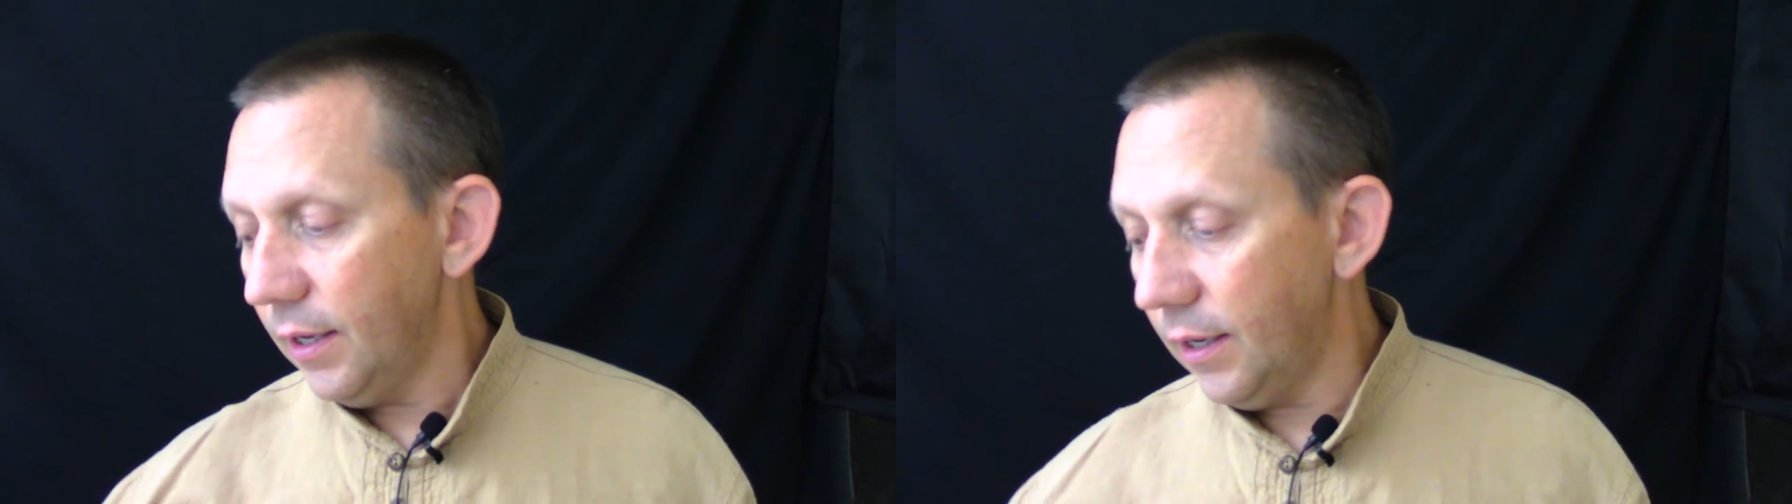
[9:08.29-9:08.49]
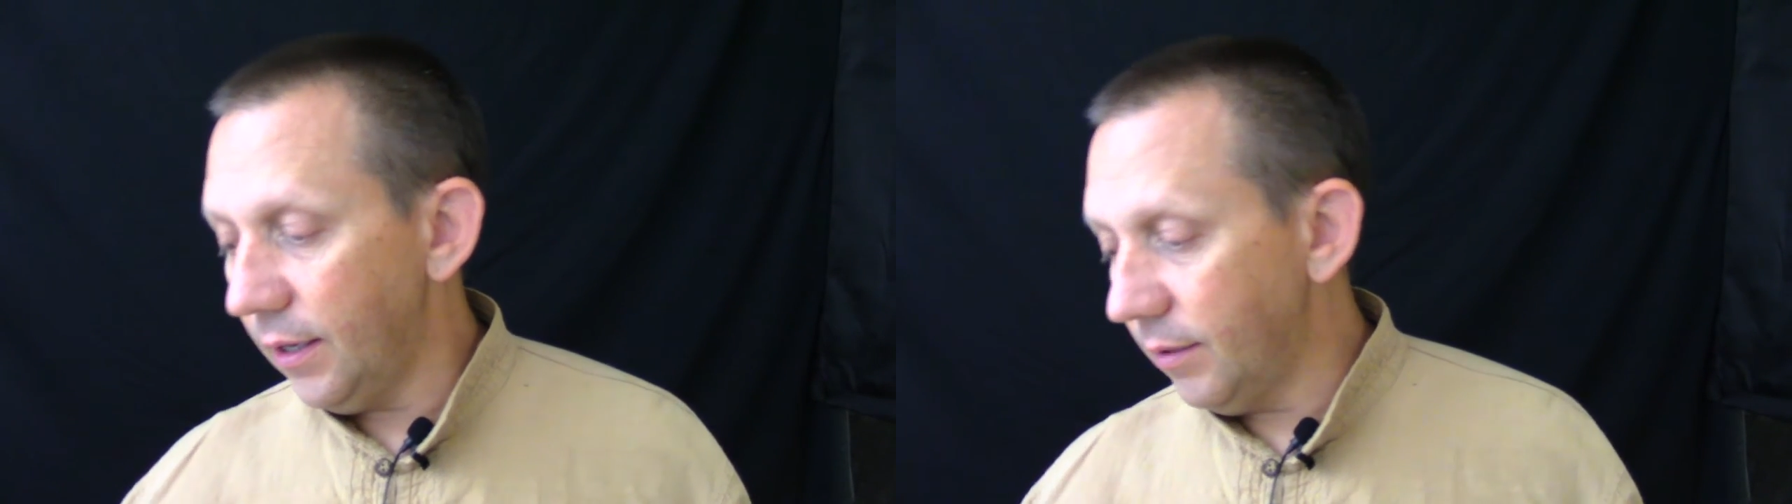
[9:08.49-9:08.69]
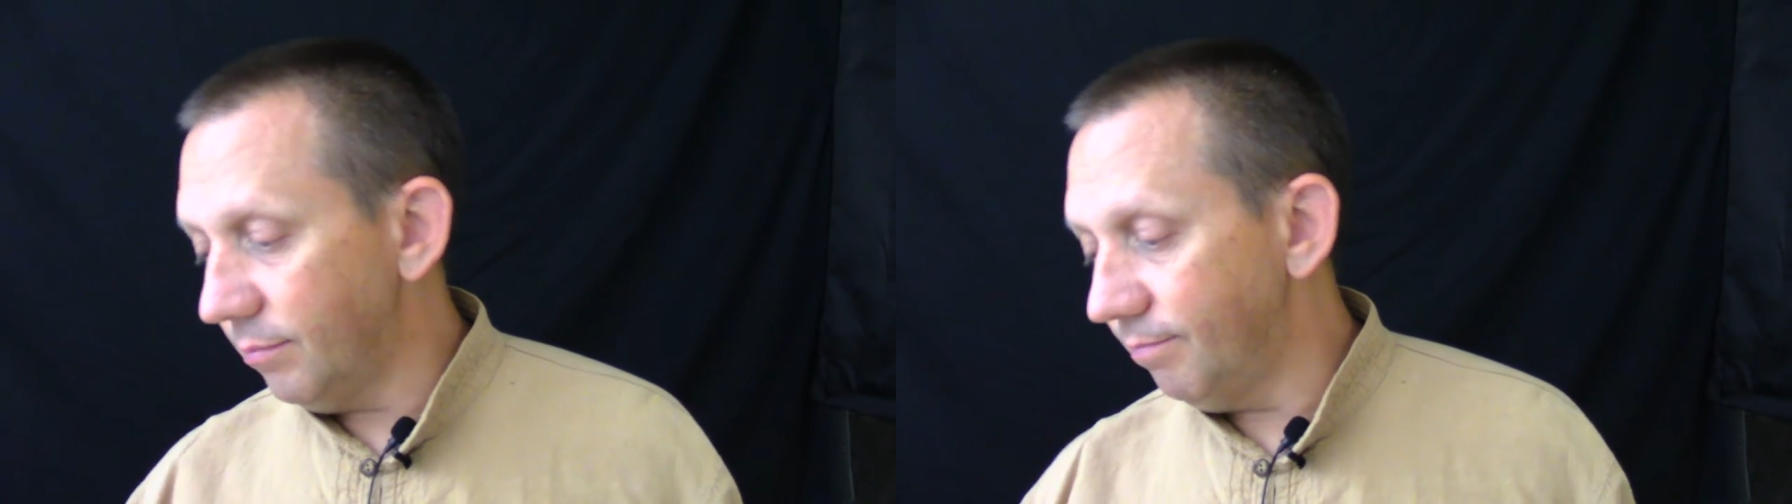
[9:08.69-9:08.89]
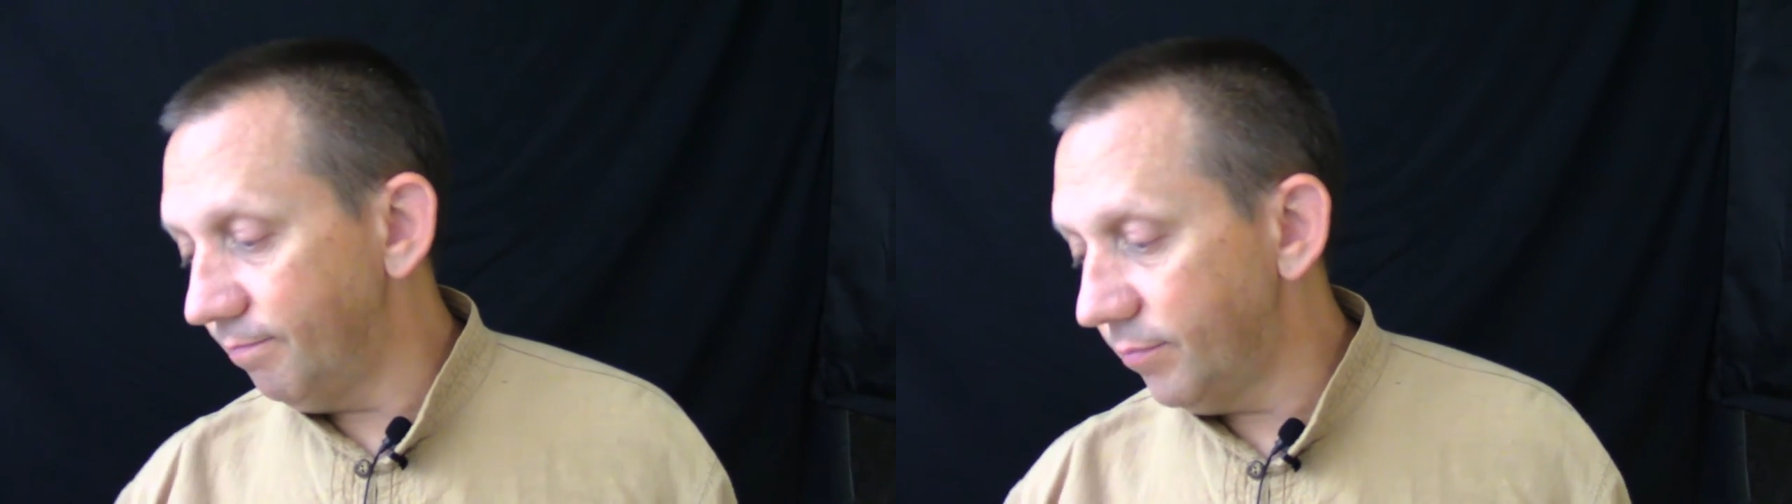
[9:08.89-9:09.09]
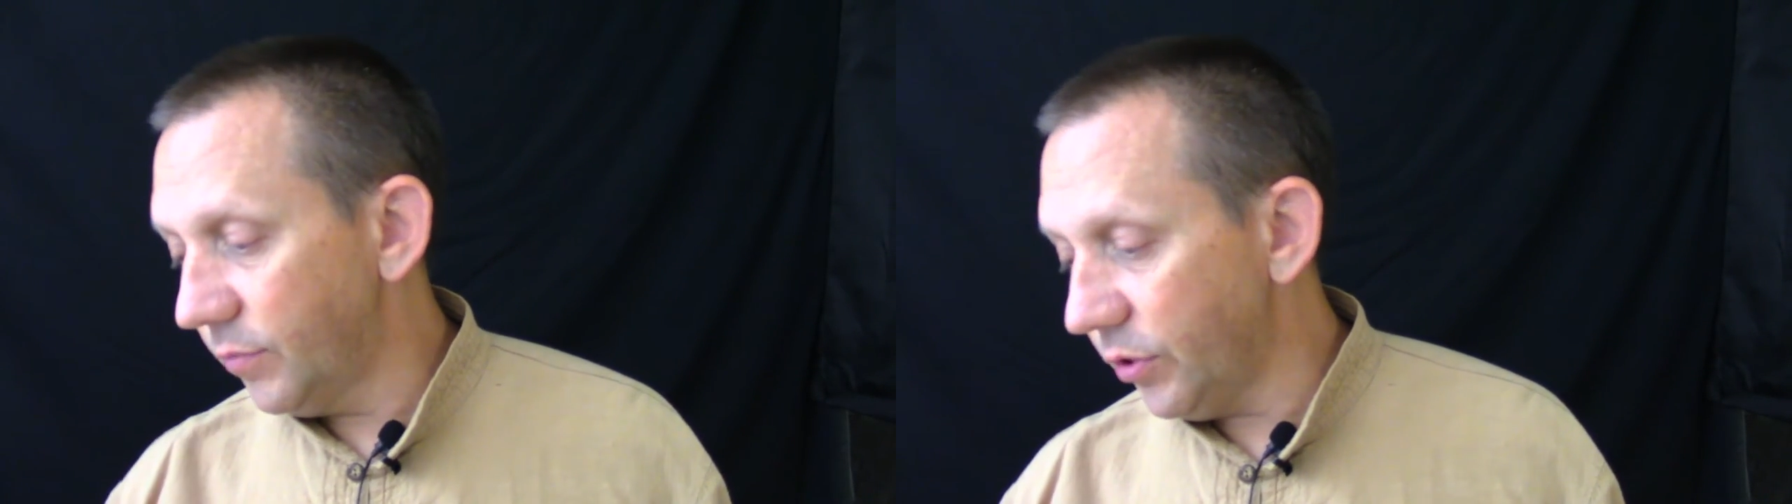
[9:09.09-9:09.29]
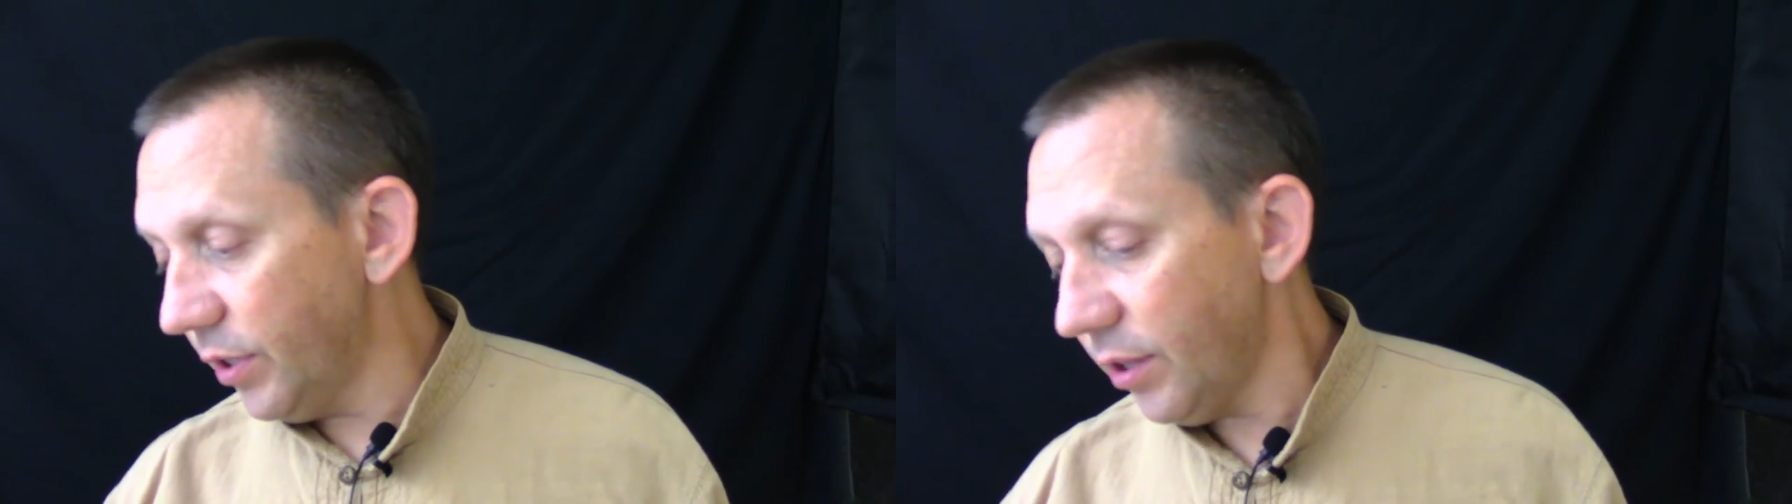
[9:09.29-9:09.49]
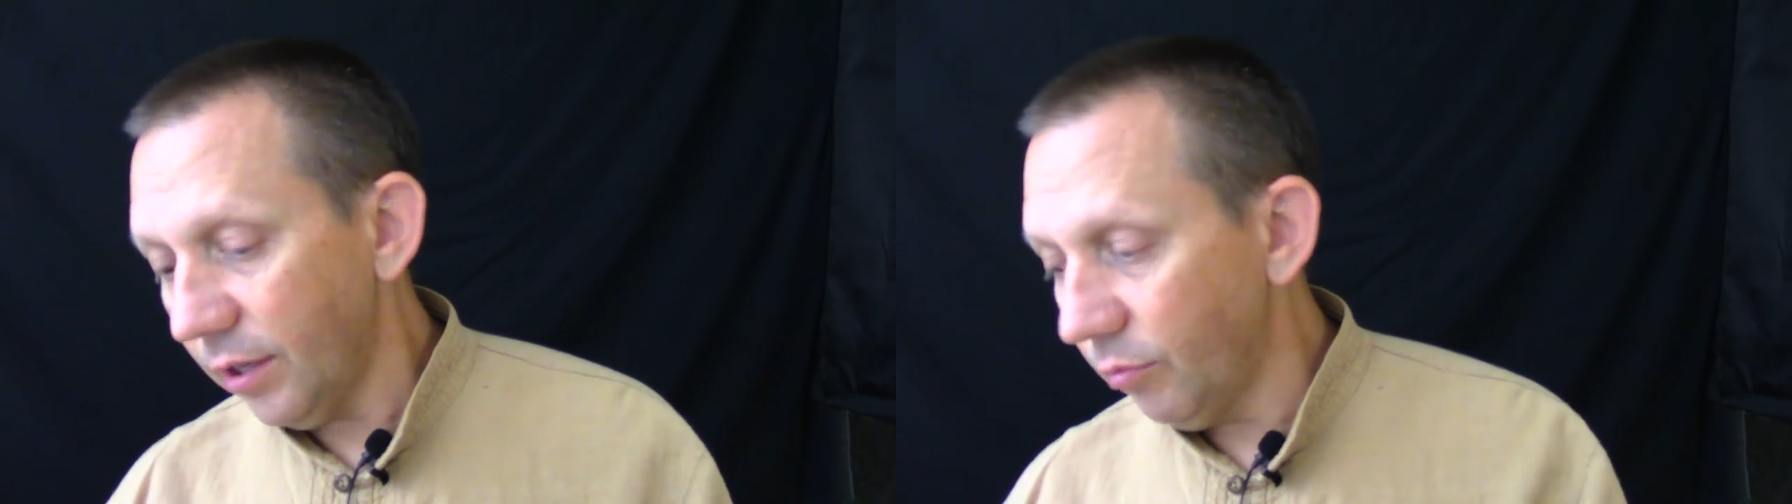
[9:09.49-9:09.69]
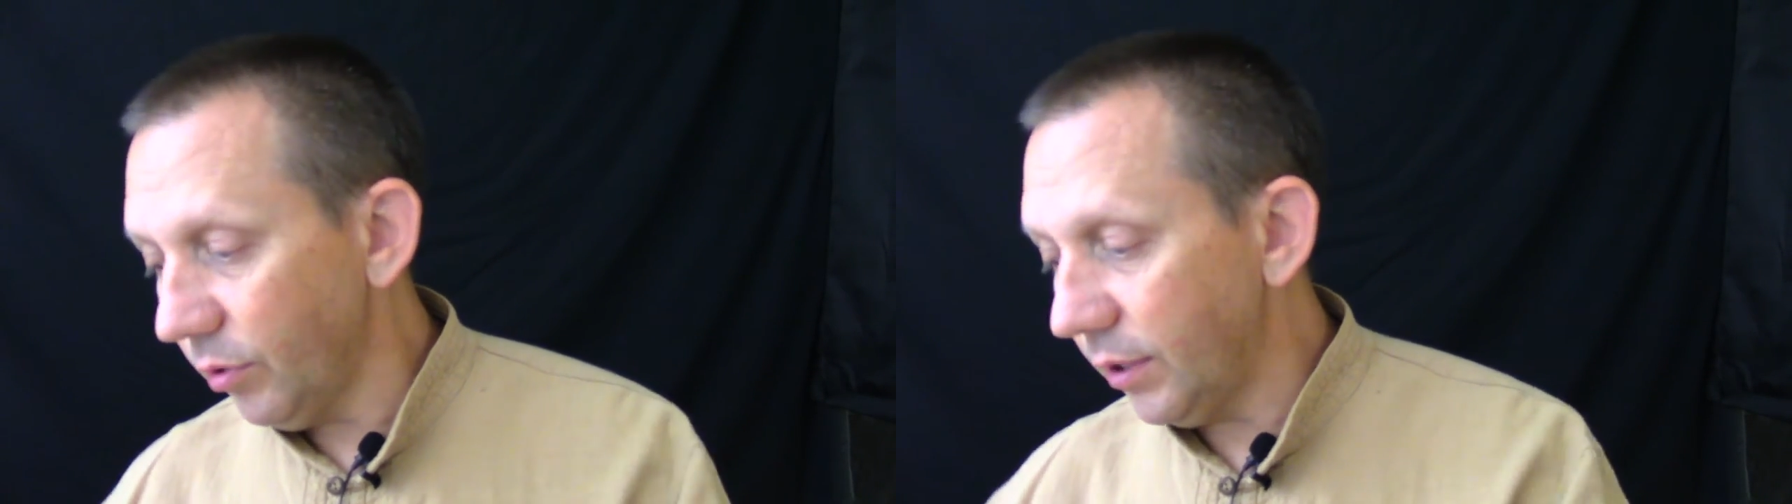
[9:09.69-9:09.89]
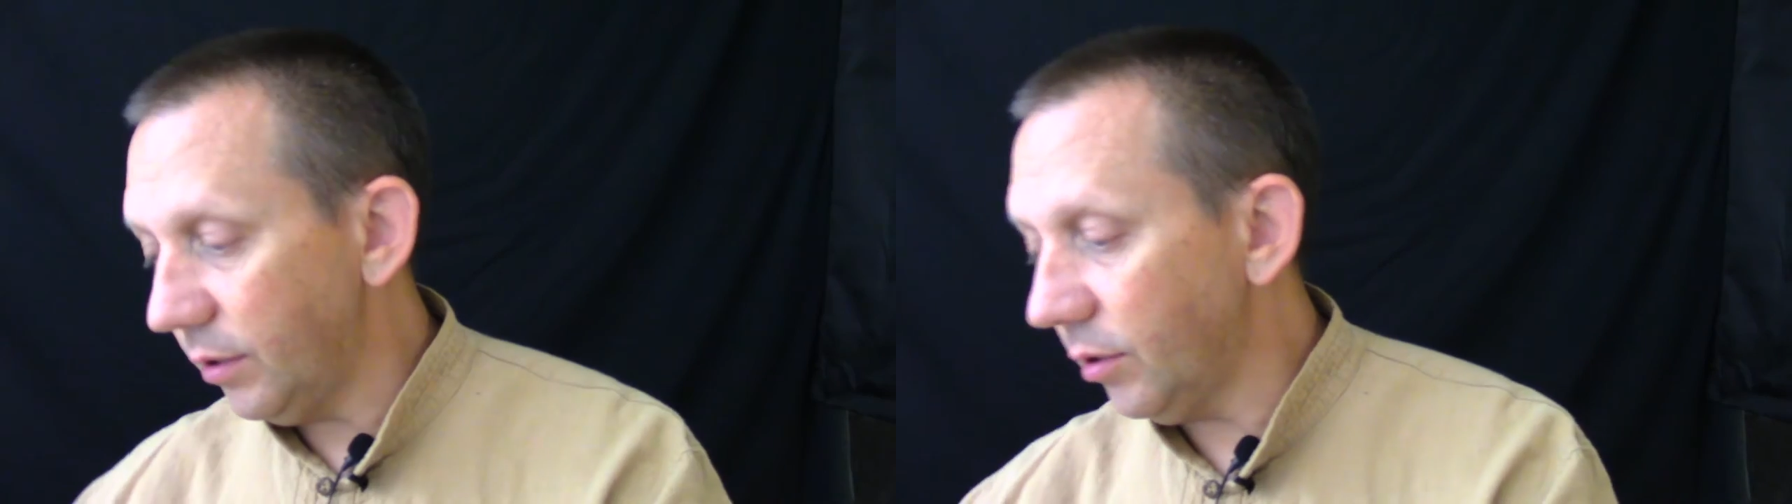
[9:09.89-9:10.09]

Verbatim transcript: um, there's nothing really,